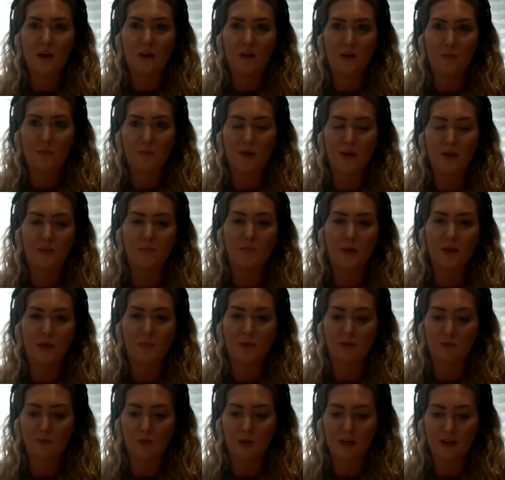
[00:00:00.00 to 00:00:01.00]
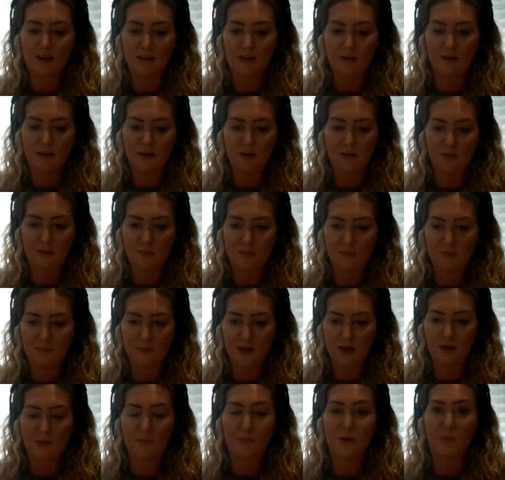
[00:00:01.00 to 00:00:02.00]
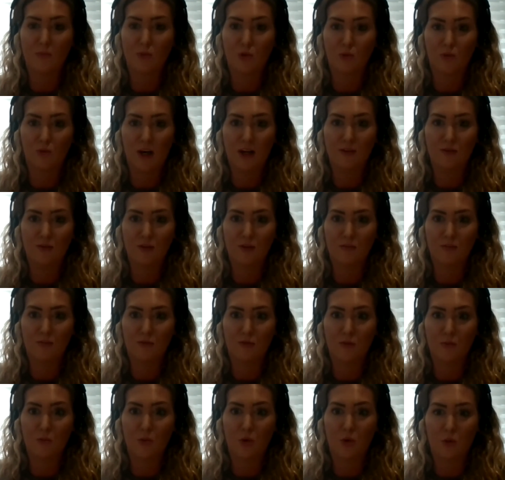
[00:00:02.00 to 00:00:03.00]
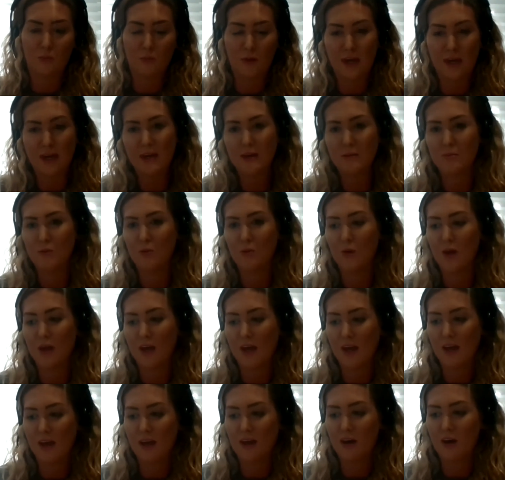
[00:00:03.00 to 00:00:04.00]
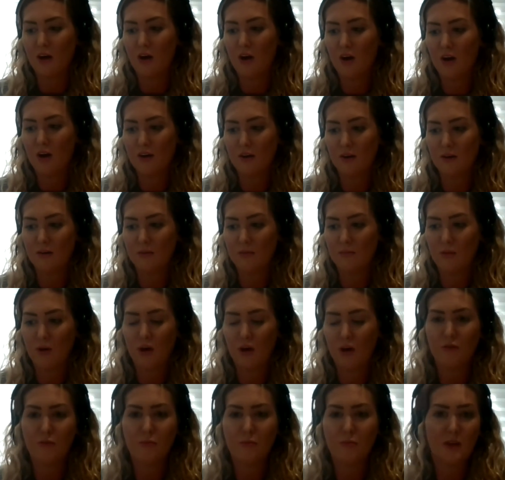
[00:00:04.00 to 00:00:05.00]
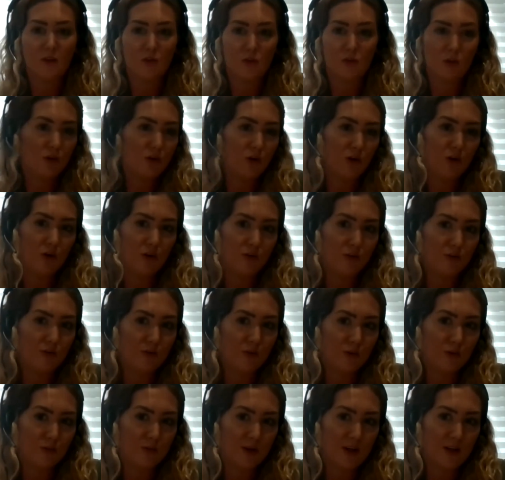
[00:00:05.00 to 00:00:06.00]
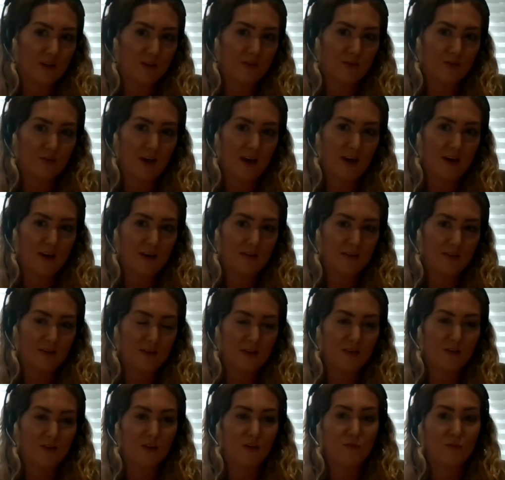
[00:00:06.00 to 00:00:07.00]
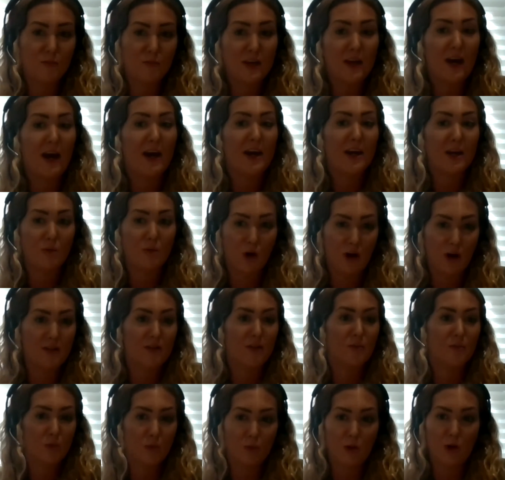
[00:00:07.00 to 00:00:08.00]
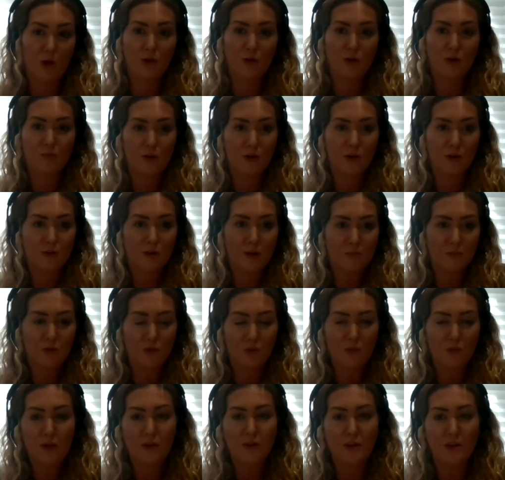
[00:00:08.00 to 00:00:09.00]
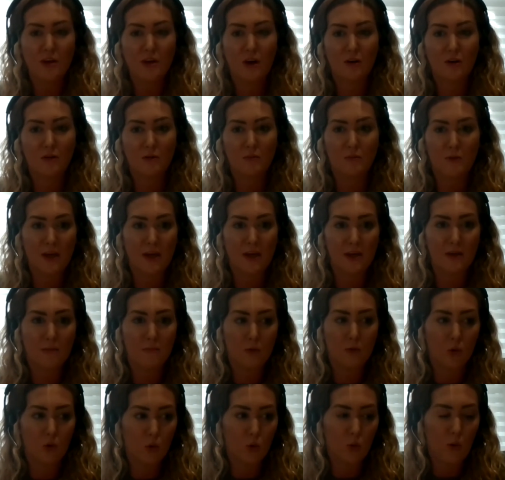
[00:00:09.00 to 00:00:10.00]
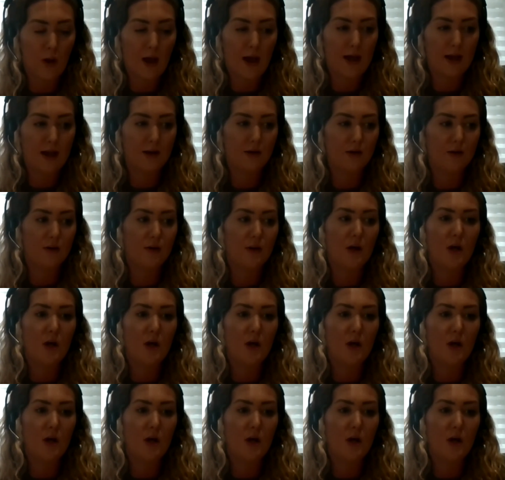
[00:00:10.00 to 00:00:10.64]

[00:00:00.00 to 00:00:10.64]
may, maybe re, uh, being a bit more relevant for more people here, I I've been to a lot of careers fairs since I've been at EY to promote the program to other young people, and